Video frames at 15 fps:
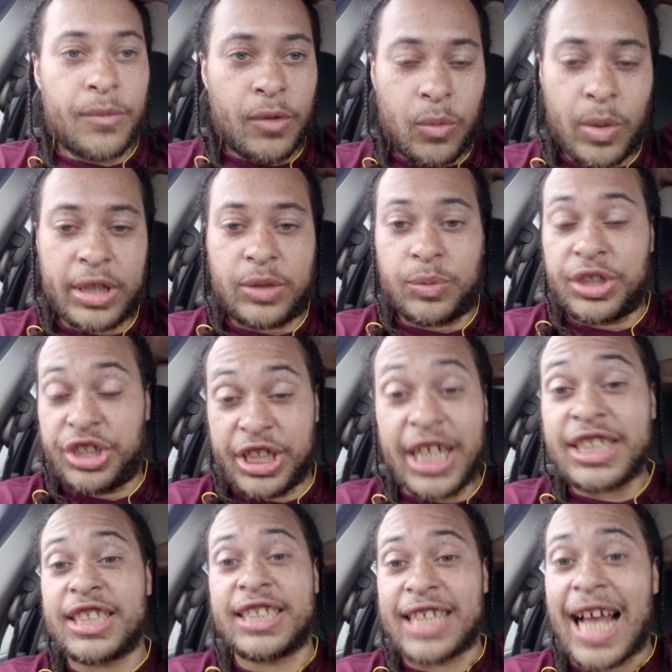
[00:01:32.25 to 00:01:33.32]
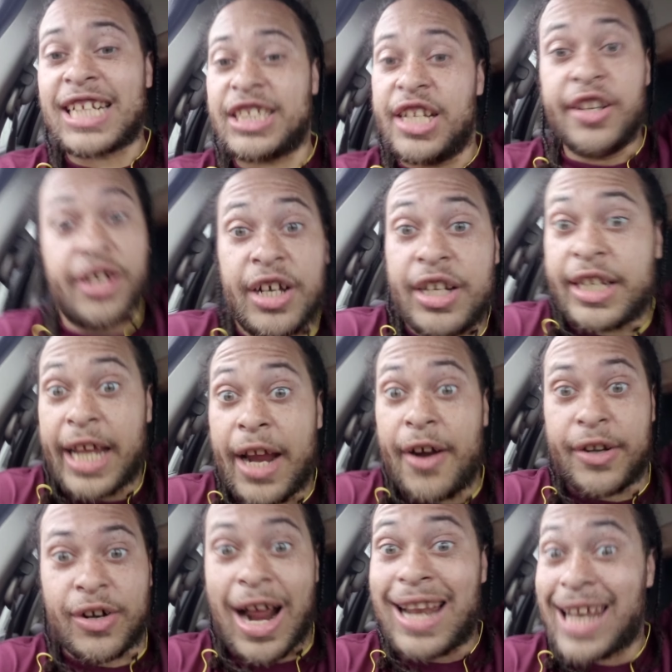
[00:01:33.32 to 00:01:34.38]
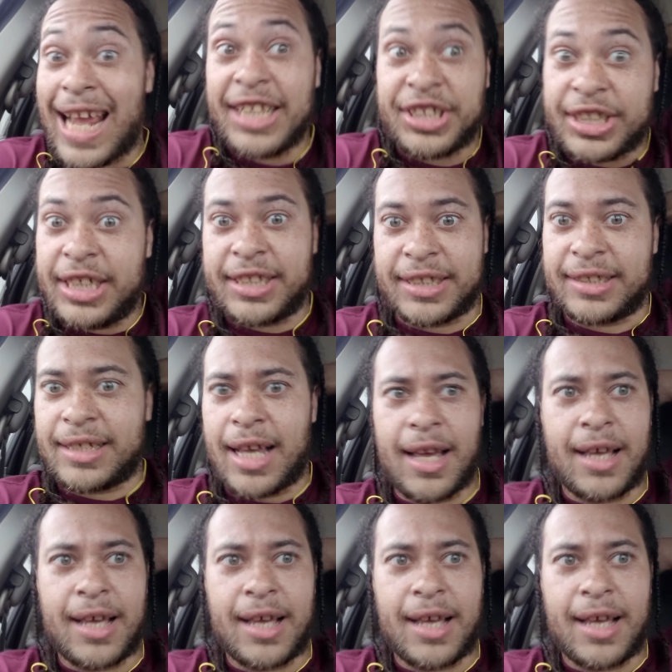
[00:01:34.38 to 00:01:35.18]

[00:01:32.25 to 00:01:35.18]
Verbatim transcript: which was Jesus is actually a good character. I like Jesus,